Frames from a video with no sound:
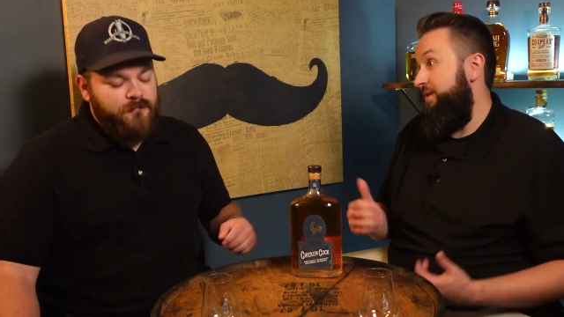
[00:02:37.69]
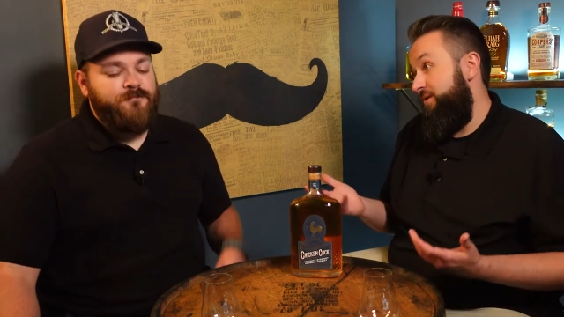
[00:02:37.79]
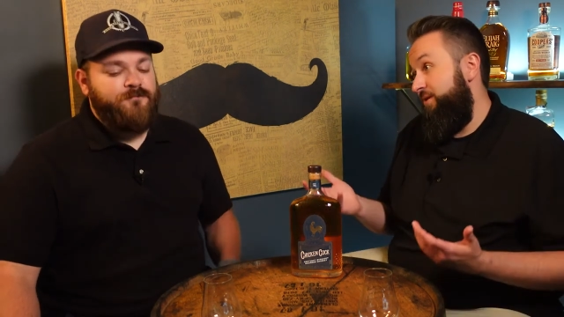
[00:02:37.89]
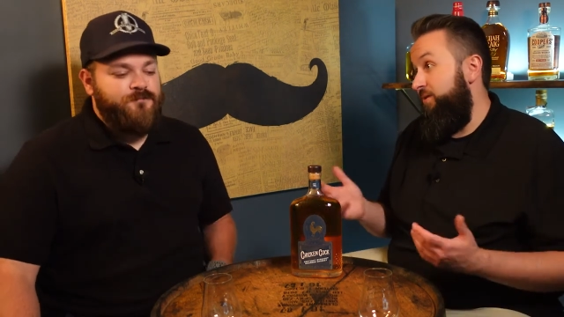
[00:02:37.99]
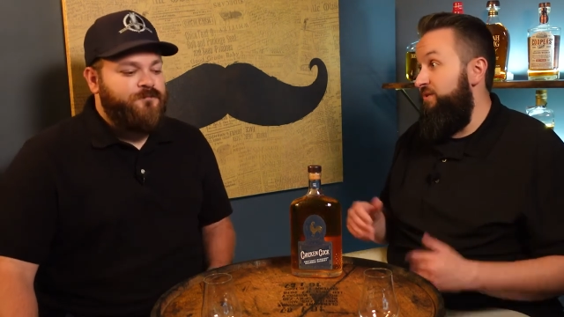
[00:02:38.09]

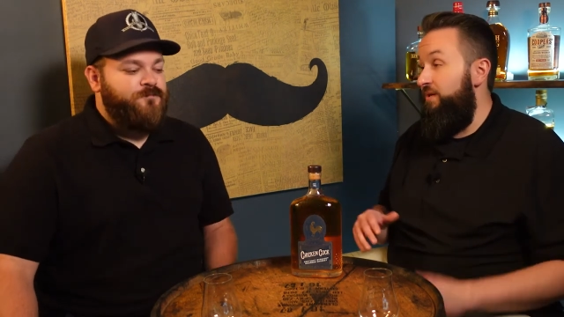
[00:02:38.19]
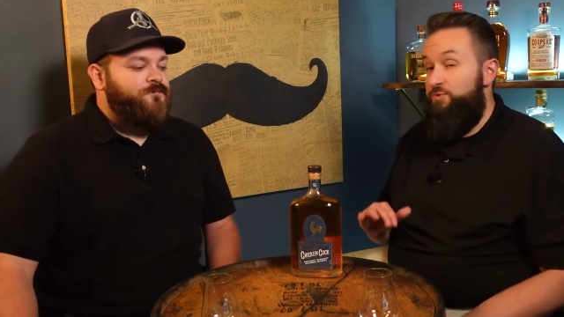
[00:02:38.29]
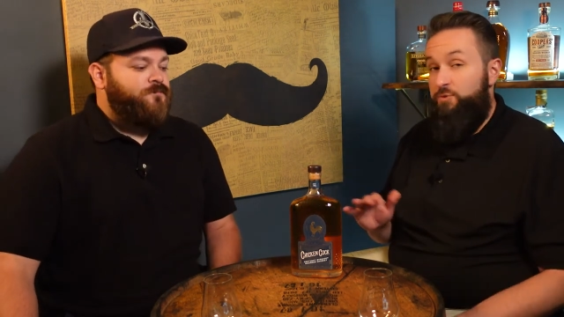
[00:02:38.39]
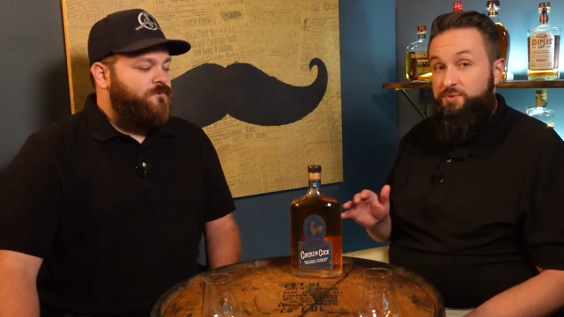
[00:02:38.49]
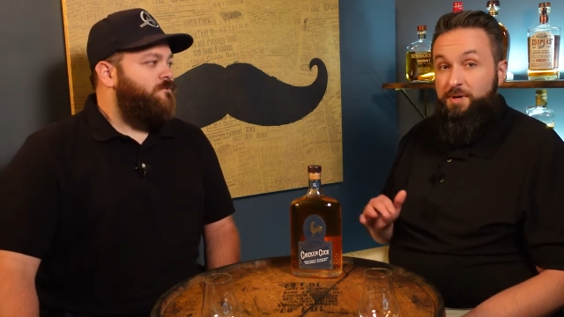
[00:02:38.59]
Speaker 1: So, some
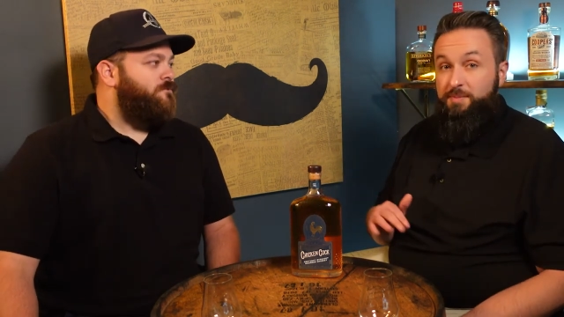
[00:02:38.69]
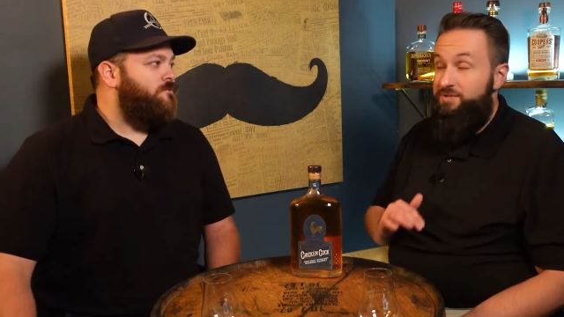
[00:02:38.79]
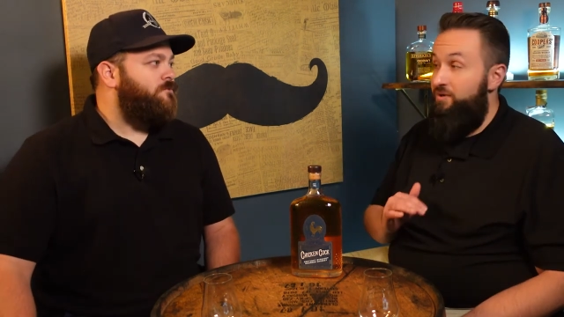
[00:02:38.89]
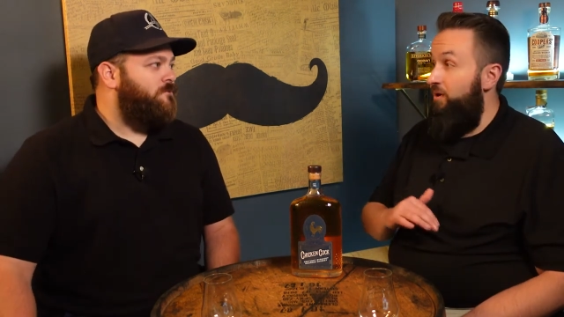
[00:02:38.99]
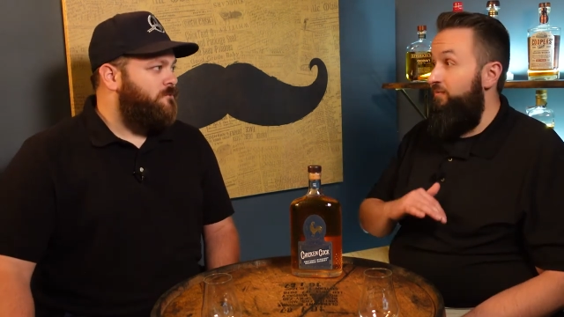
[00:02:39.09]
source
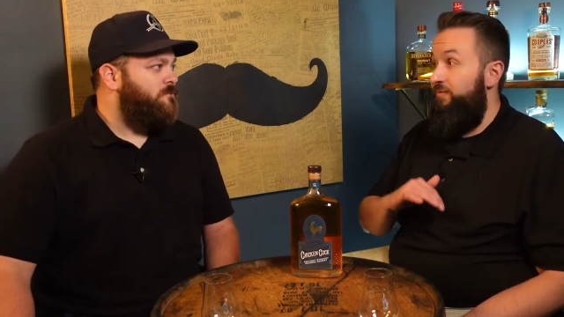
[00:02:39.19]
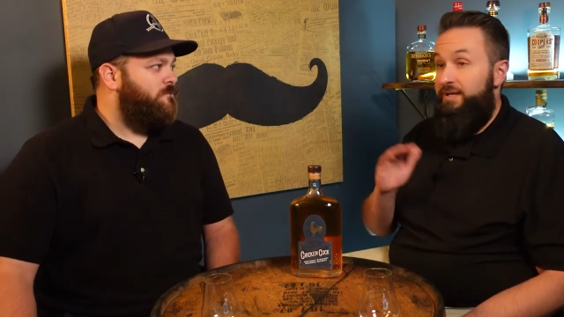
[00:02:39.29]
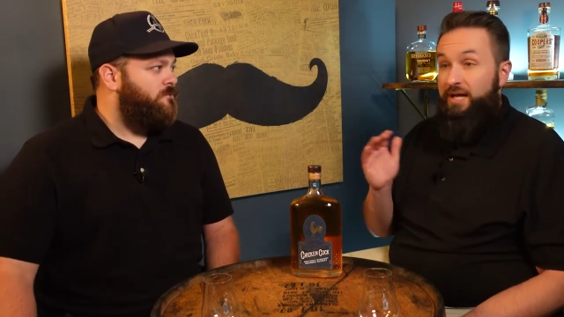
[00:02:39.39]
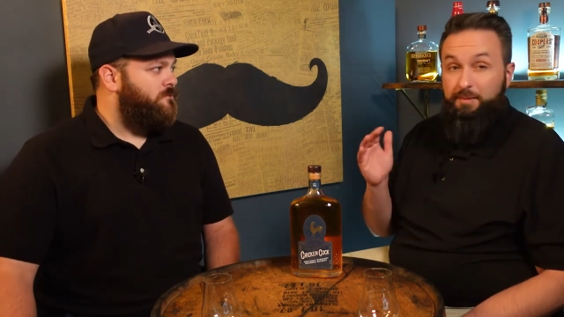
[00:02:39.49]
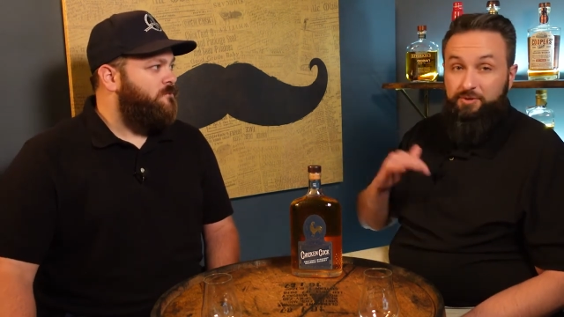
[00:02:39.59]
bourbons are
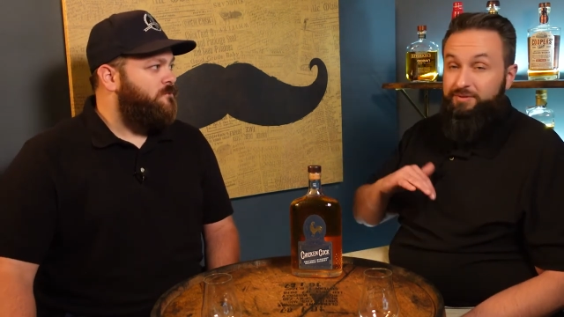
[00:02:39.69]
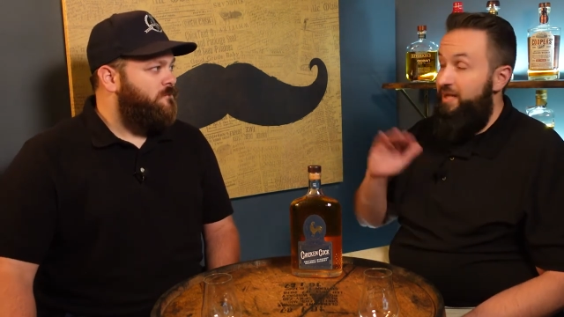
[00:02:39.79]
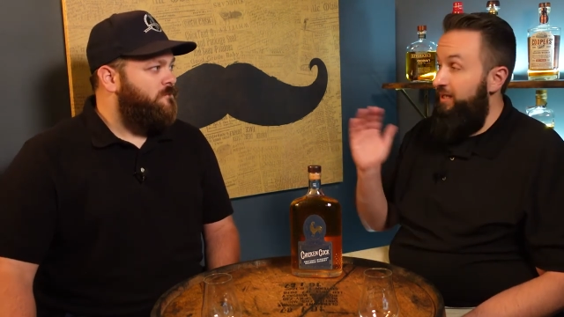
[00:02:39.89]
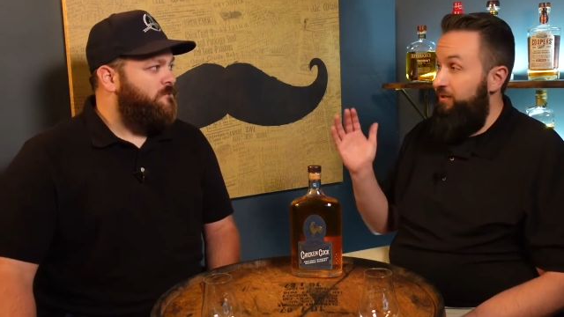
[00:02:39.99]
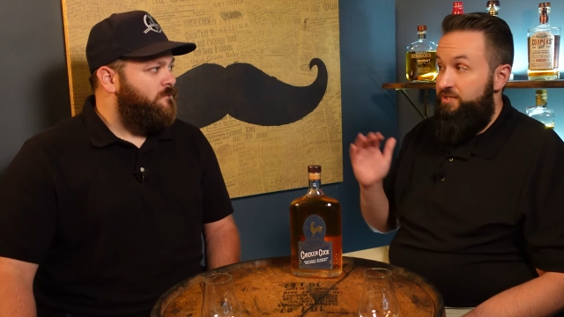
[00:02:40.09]
phenomenal,
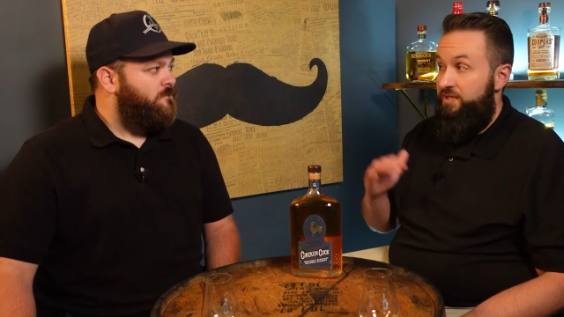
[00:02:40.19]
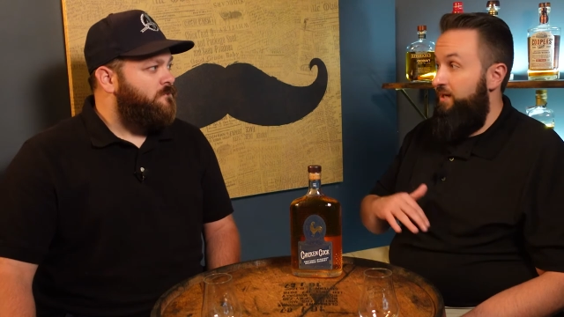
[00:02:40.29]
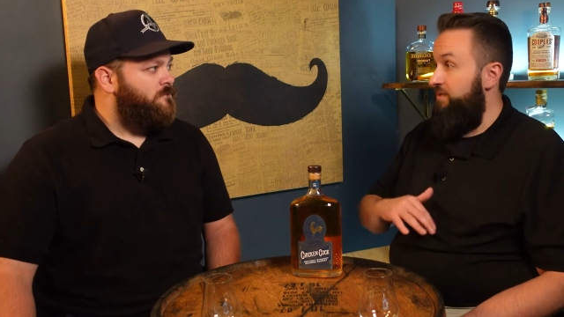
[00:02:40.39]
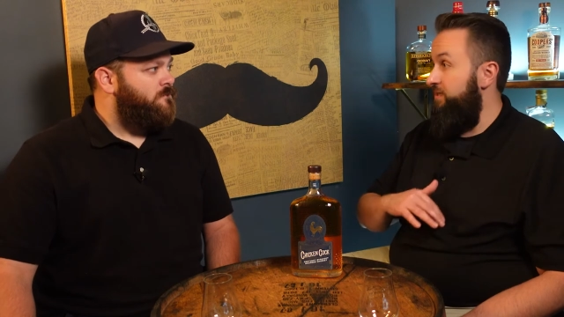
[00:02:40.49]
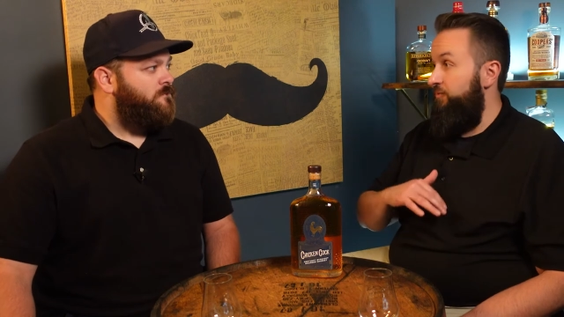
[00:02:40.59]
knock your
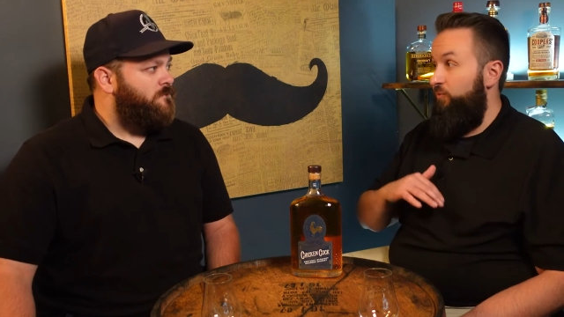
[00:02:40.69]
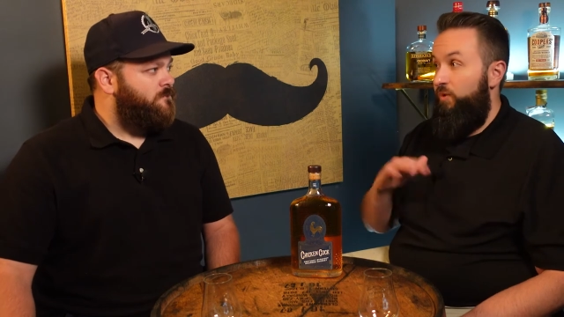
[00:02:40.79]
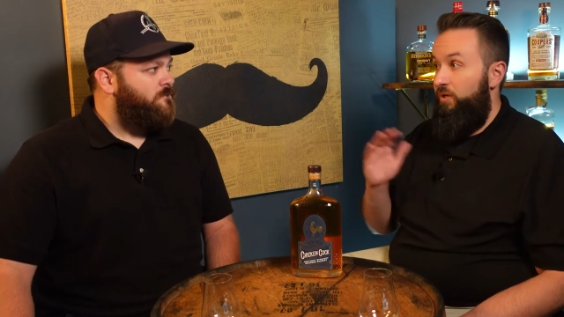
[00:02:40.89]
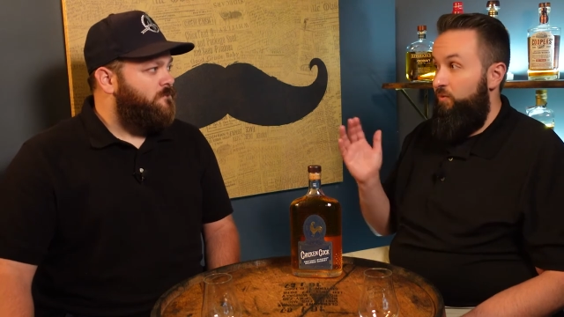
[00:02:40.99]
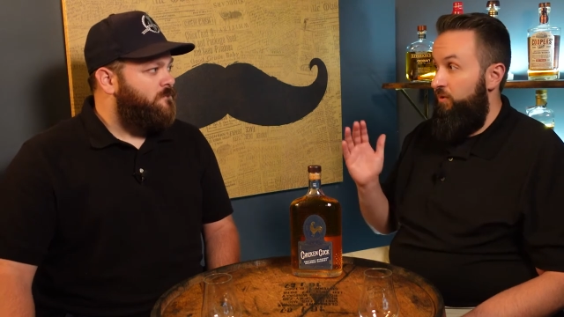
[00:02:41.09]
socks off,
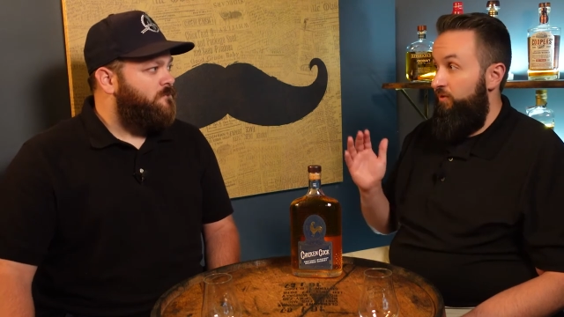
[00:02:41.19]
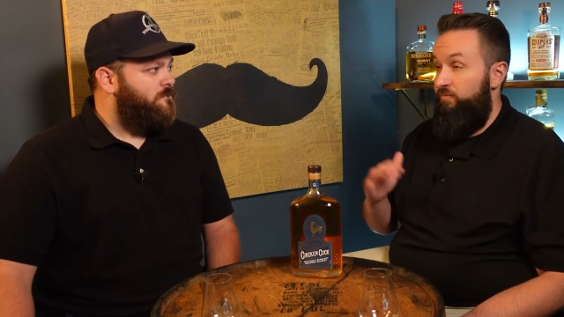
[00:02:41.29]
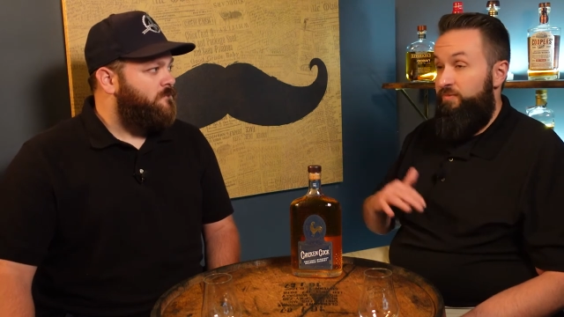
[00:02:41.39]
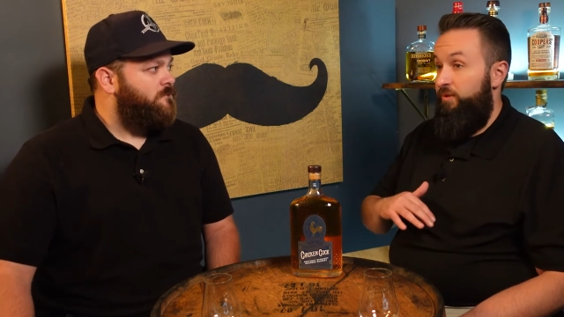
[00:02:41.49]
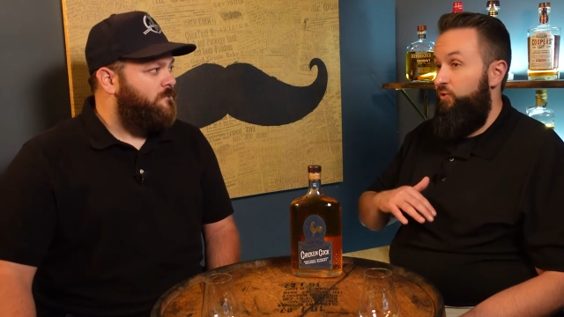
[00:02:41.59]
well worth
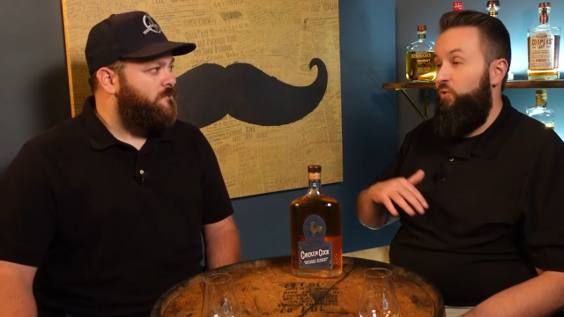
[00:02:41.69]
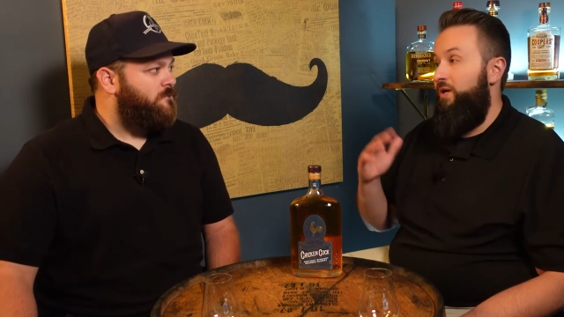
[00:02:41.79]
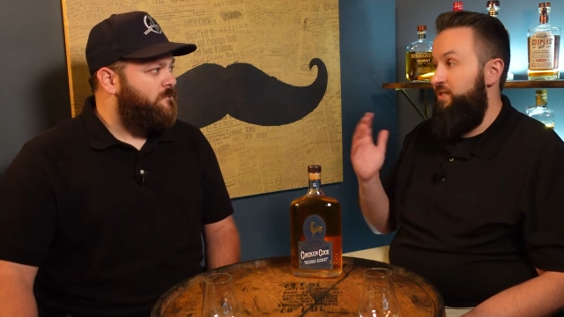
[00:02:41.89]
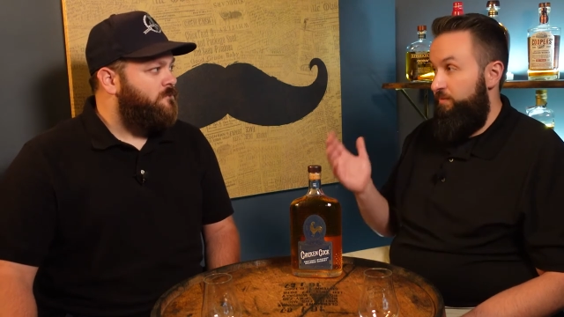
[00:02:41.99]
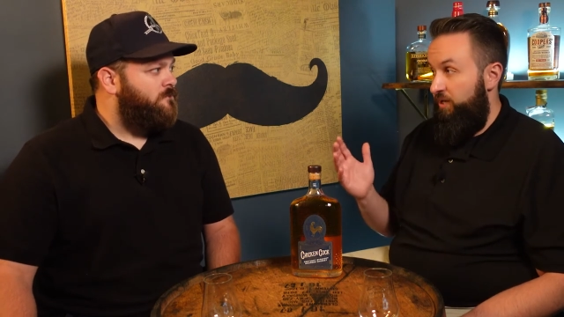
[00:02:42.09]
you know
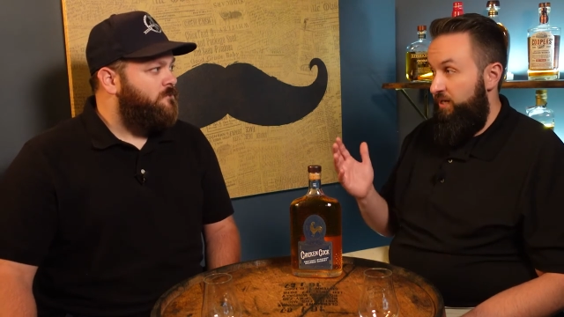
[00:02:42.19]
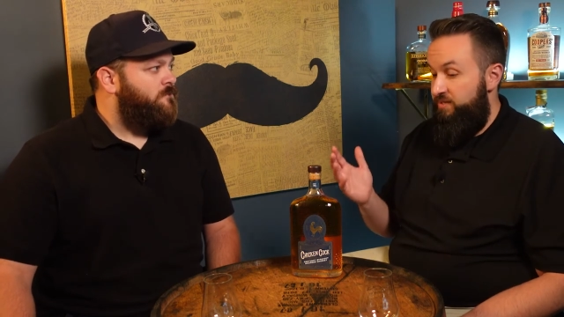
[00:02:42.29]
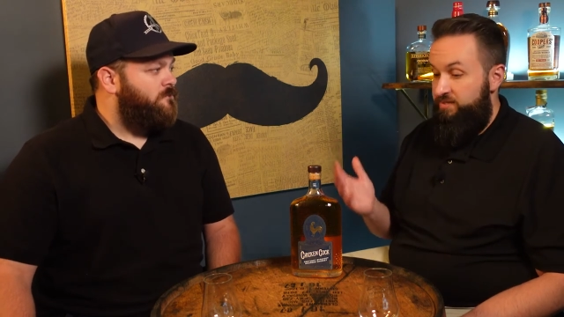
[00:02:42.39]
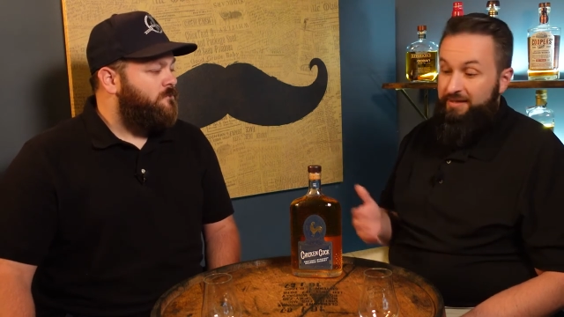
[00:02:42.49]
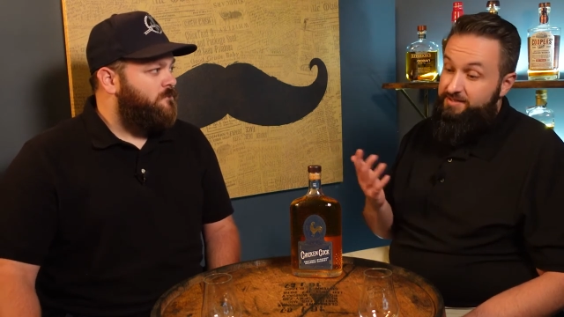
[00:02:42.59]
twice the
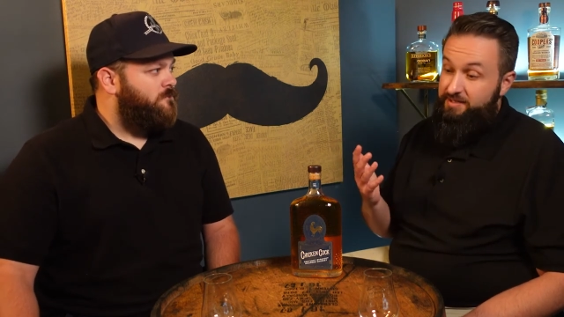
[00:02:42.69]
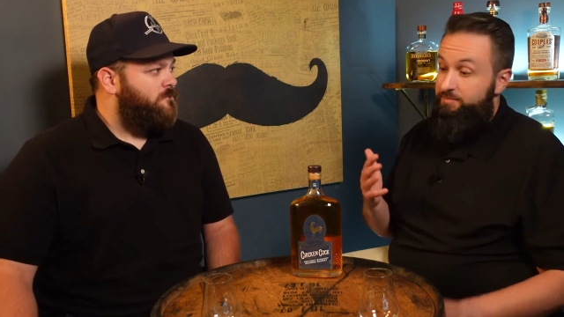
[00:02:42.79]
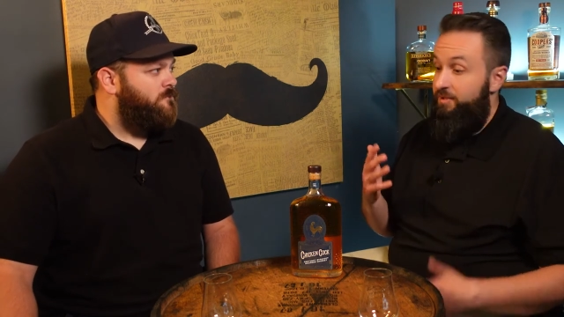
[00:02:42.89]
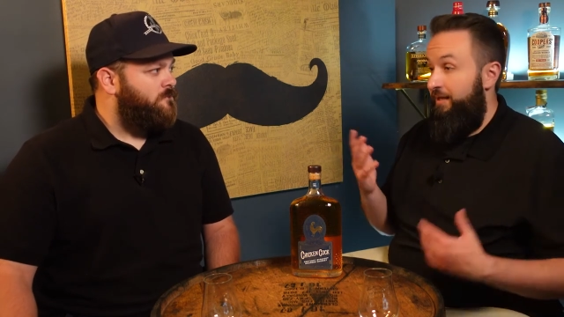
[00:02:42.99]
price. Some are